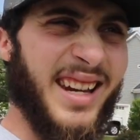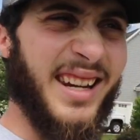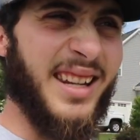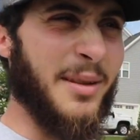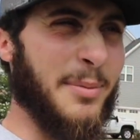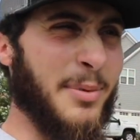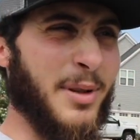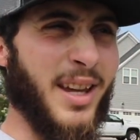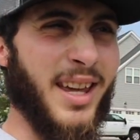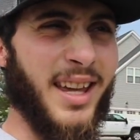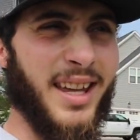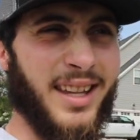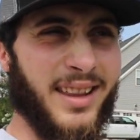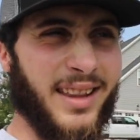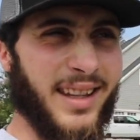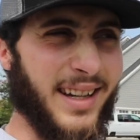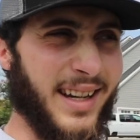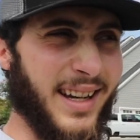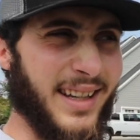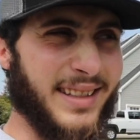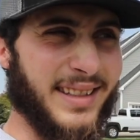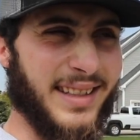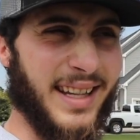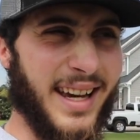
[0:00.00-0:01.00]
And in the beginning,
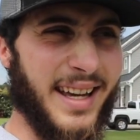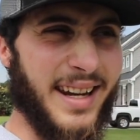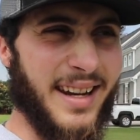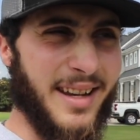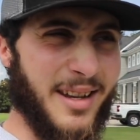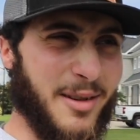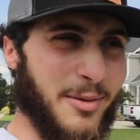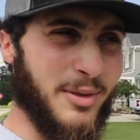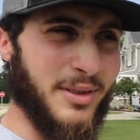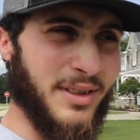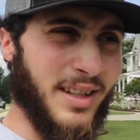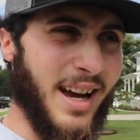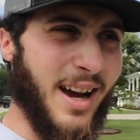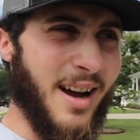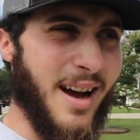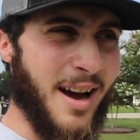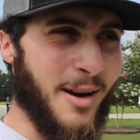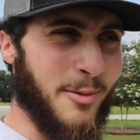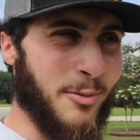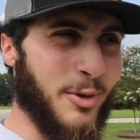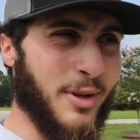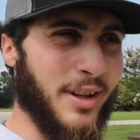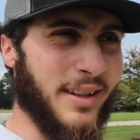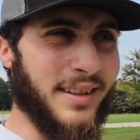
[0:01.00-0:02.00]
like I said, it was I,
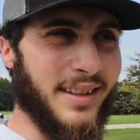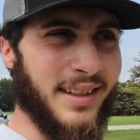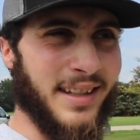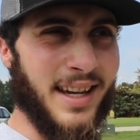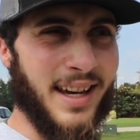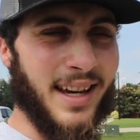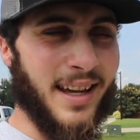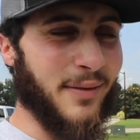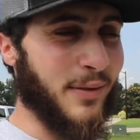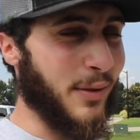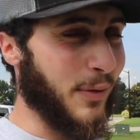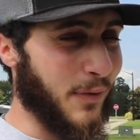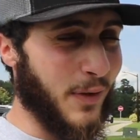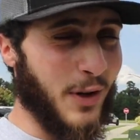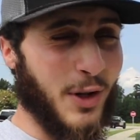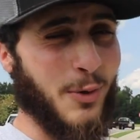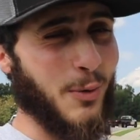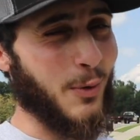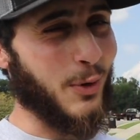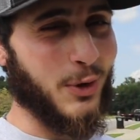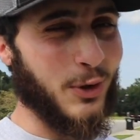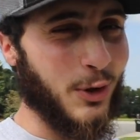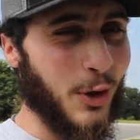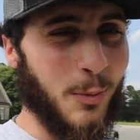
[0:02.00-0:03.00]
I wanted to get, if the
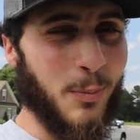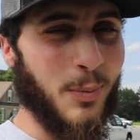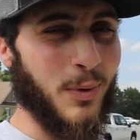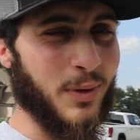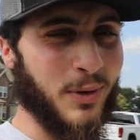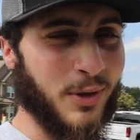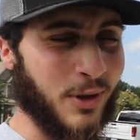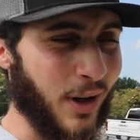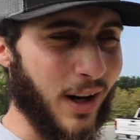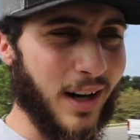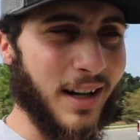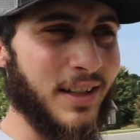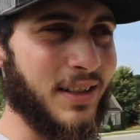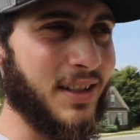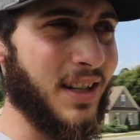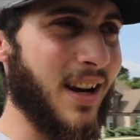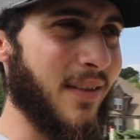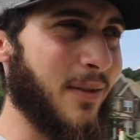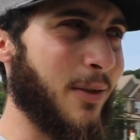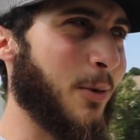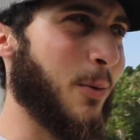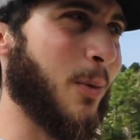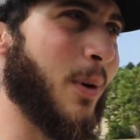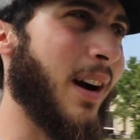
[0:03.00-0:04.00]
fish were stupid, or crazy
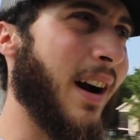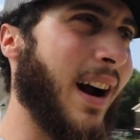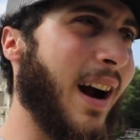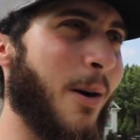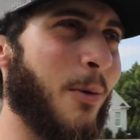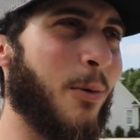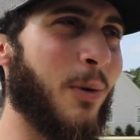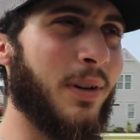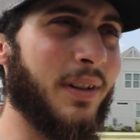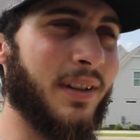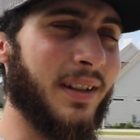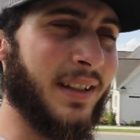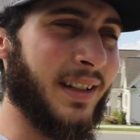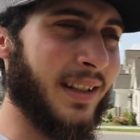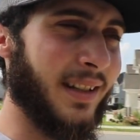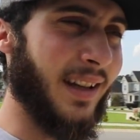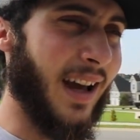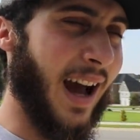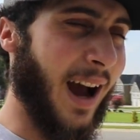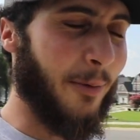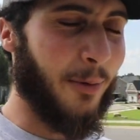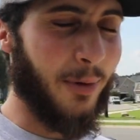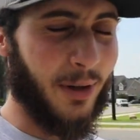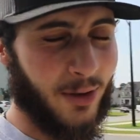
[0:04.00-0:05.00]
everywhere, I wanted
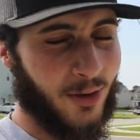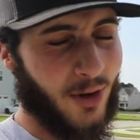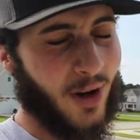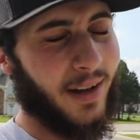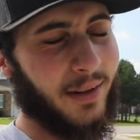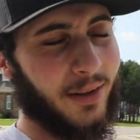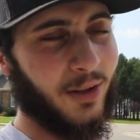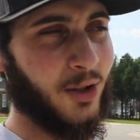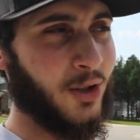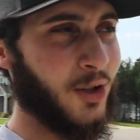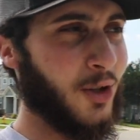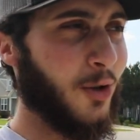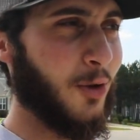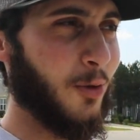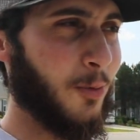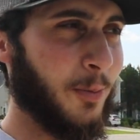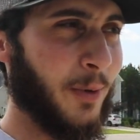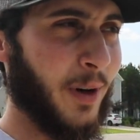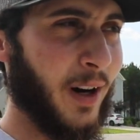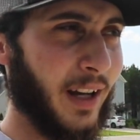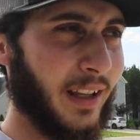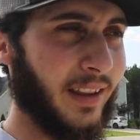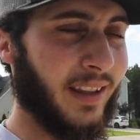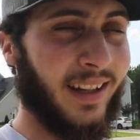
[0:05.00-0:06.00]
to, I would have tried to
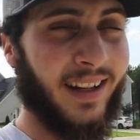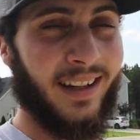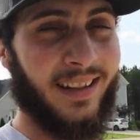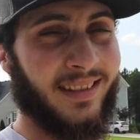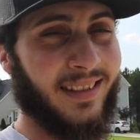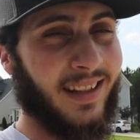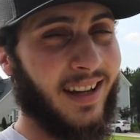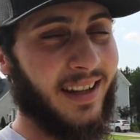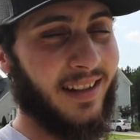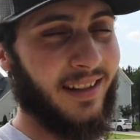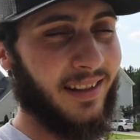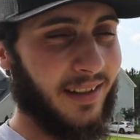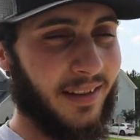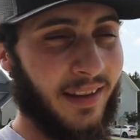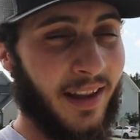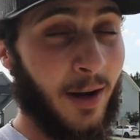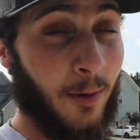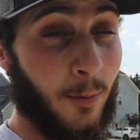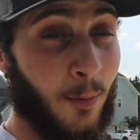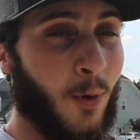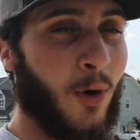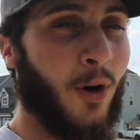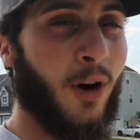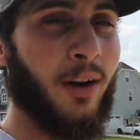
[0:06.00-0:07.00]
shoot, but like I said,
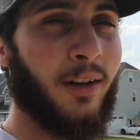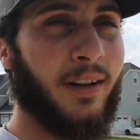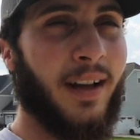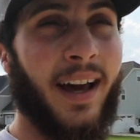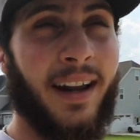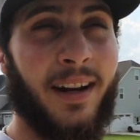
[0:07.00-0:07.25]
they weren't.